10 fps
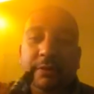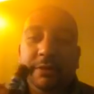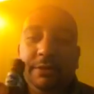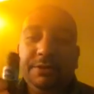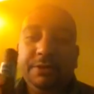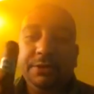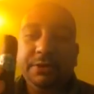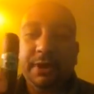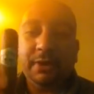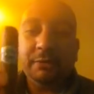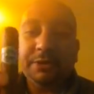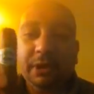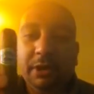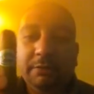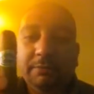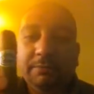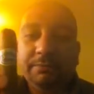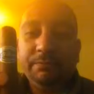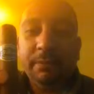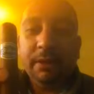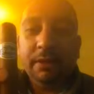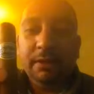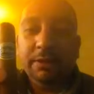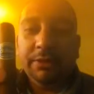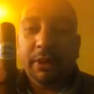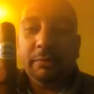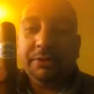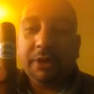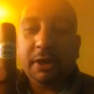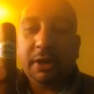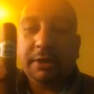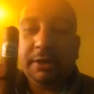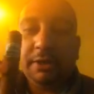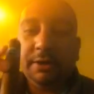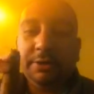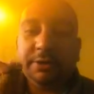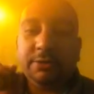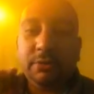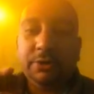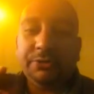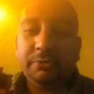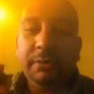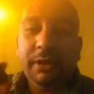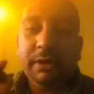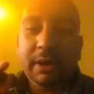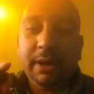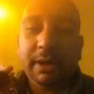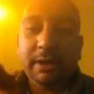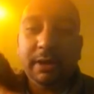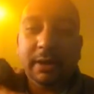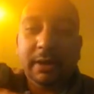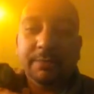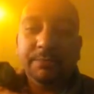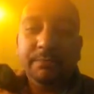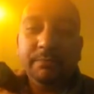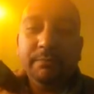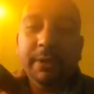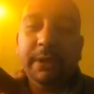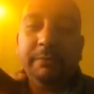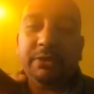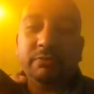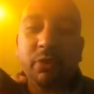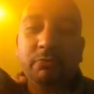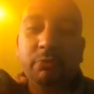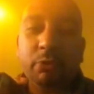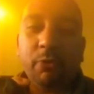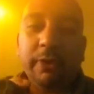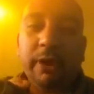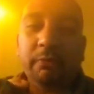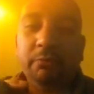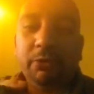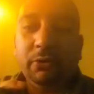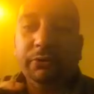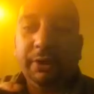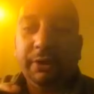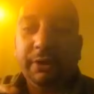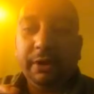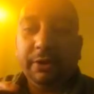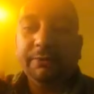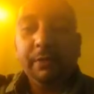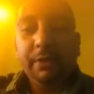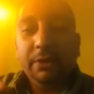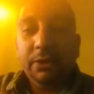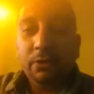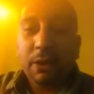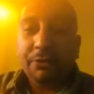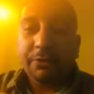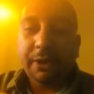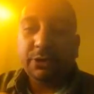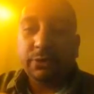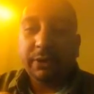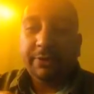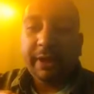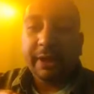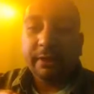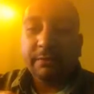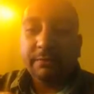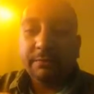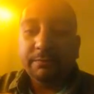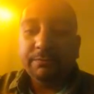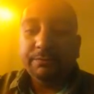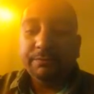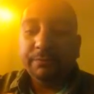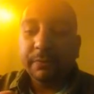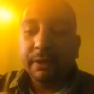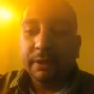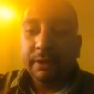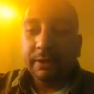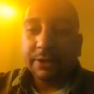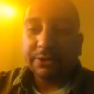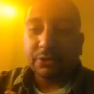This is an El Baton. The El Baton is, to me, a medium smoke bordering on bold, and a rather nice one at that. Nice